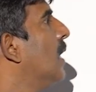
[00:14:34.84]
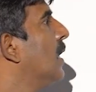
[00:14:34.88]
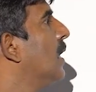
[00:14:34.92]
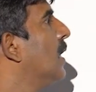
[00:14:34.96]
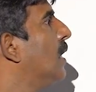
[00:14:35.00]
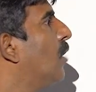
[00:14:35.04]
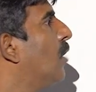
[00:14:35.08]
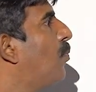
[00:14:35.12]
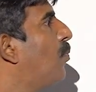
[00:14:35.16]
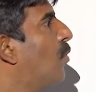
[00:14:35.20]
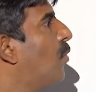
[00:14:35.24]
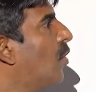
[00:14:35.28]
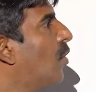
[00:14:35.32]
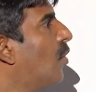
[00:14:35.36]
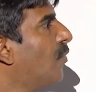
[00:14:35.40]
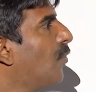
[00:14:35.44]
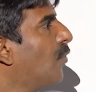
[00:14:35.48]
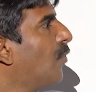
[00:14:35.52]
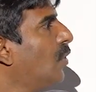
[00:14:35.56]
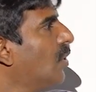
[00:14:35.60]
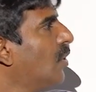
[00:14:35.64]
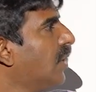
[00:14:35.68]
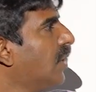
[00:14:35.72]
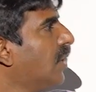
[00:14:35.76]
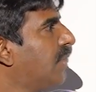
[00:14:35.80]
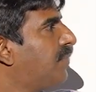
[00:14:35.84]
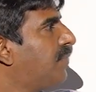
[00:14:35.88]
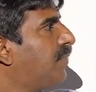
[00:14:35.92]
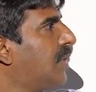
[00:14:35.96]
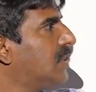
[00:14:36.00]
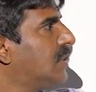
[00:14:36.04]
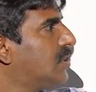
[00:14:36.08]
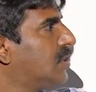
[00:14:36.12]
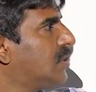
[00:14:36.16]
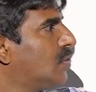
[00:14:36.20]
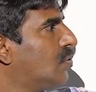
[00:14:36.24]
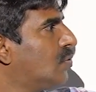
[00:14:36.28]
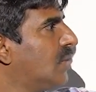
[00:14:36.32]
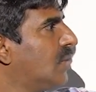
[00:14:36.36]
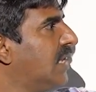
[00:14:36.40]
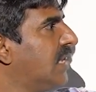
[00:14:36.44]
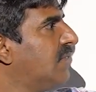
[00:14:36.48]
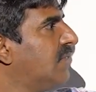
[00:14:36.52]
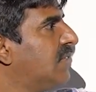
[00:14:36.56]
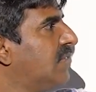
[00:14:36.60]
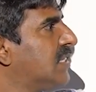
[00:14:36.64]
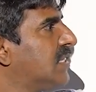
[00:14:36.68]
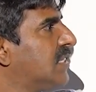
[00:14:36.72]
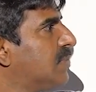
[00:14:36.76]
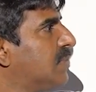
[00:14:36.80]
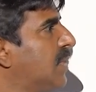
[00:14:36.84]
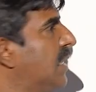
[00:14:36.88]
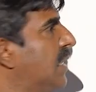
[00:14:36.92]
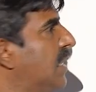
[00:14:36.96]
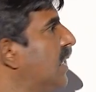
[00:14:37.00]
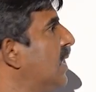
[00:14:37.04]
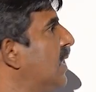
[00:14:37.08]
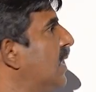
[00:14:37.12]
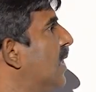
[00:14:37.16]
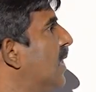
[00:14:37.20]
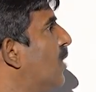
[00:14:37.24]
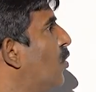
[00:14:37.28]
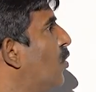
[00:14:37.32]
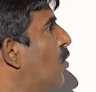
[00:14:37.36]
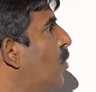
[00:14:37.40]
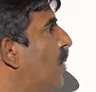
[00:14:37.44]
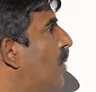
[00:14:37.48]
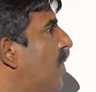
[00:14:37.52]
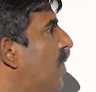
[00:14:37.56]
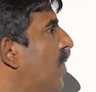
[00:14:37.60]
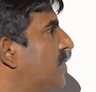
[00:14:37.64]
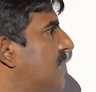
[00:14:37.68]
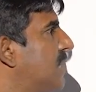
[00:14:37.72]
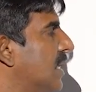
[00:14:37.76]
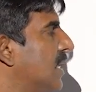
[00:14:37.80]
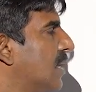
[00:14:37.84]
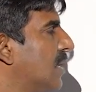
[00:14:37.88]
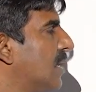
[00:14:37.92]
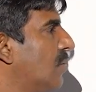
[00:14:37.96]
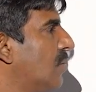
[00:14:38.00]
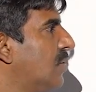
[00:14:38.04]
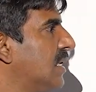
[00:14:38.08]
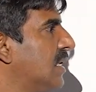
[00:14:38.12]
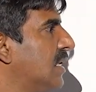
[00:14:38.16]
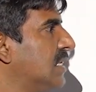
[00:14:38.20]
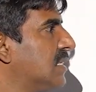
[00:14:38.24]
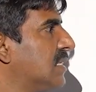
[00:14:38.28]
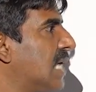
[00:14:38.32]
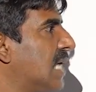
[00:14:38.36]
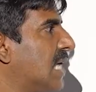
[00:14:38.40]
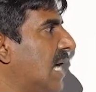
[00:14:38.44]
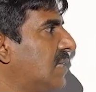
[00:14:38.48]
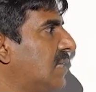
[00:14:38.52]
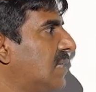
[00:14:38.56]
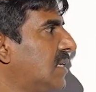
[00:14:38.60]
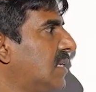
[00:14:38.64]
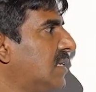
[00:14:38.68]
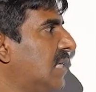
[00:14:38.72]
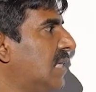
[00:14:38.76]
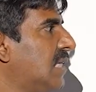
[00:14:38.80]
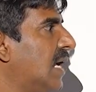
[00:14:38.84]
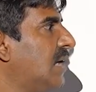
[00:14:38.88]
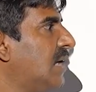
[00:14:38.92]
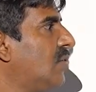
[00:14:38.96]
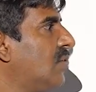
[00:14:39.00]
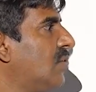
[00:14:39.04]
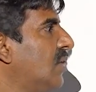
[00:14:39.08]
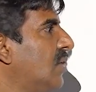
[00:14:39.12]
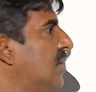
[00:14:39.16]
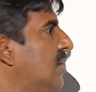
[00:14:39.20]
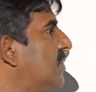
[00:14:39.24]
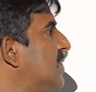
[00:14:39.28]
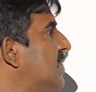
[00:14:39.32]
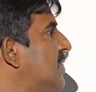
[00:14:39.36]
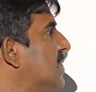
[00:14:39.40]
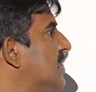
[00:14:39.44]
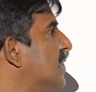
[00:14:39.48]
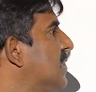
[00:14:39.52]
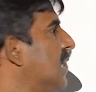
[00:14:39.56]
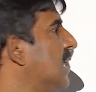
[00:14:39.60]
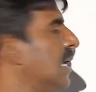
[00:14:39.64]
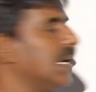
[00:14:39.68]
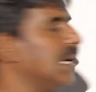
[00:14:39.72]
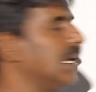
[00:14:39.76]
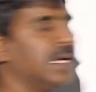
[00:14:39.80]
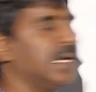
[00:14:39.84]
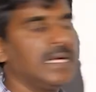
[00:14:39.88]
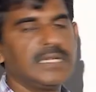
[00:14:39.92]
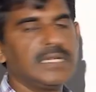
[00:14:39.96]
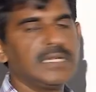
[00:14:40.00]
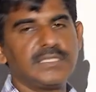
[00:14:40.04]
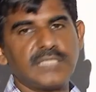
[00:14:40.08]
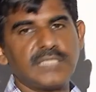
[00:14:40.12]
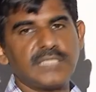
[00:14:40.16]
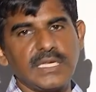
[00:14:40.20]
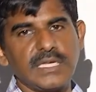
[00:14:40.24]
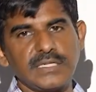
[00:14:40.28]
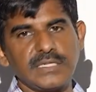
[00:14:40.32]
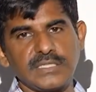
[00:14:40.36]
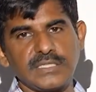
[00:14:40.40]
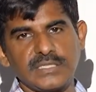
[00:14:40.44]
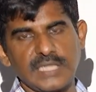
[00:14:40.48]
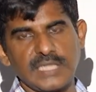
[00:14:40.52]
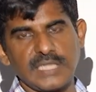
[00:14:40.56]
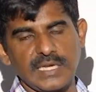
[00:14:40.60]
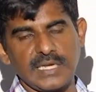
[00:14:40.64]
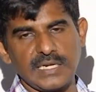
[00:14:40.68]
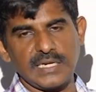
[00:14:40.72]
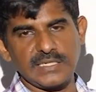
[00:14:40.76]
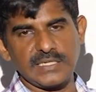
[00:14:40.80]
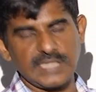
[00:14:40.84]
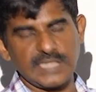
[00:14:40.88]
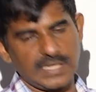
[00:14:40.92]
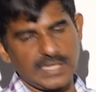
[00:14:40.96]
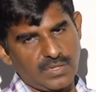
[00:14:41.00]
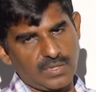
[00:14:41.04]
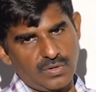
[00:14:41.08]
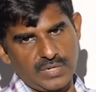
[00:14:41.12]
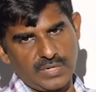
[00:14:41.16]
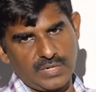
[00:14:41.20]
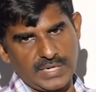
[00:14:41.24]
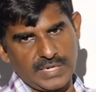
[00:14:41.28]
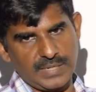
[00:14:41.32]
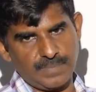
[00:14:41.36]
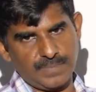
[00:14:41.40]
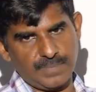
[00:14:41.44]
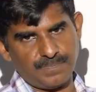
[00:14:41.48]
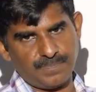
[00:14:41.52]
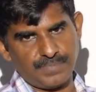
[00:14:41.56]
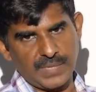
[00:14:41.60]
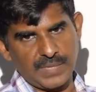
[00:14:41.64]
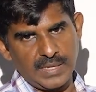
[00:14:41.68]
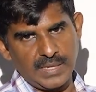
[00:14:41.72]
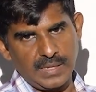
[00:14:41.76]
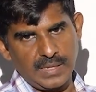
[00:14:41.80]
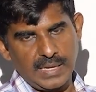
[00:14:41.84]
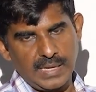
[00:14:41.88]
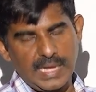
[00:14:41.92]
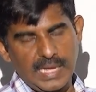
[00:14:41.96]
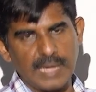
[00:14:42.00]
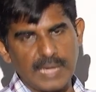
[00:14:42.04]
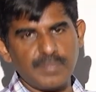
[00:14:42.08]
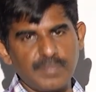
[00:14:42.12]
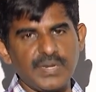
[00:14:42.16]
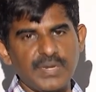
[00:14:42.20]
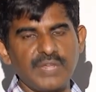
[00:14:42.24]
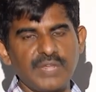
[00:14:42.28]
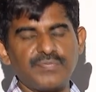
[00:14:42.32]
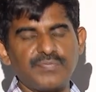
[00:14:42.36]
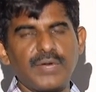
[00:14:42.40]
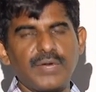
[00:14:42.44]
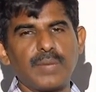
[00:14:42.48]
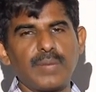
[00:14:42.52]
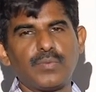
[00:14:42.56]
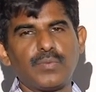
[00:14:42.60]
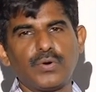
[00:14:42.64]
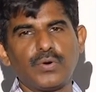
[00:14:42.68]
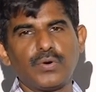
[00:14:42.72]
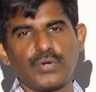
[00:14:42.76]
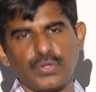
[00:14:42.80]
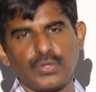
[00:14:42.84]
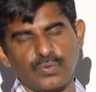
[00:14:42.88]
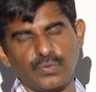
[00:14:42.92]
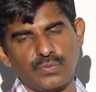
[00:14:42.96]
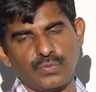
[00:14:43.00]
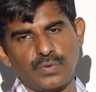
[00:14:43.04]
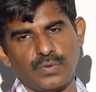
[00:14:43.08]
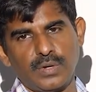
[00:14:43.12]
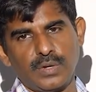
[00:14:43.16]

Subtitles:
Now portfolio refers to investment in a group of securities rather than to invest in a single security. I briefed about you.